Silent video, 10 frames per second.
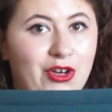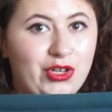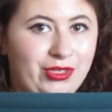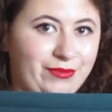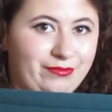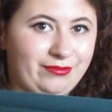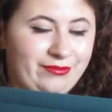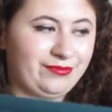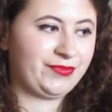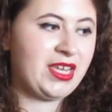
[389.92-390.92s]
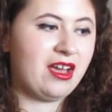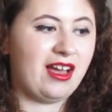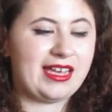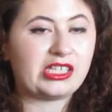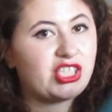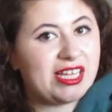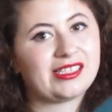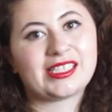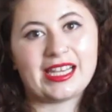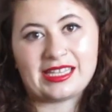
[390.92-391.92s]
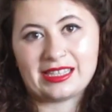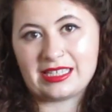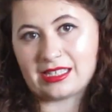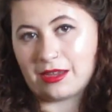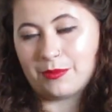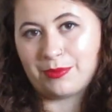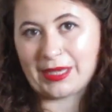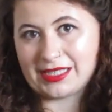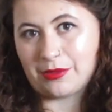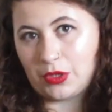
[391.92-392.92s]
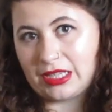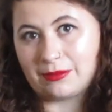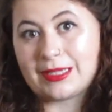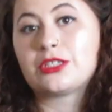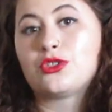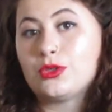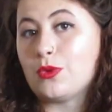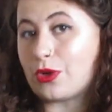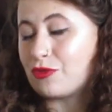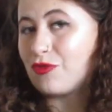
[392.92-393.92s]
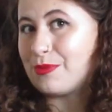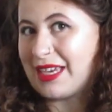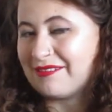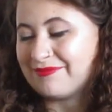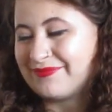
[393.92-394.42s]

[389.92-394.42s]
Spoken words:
long. I actually had to take these up because they were a little bit too long for me.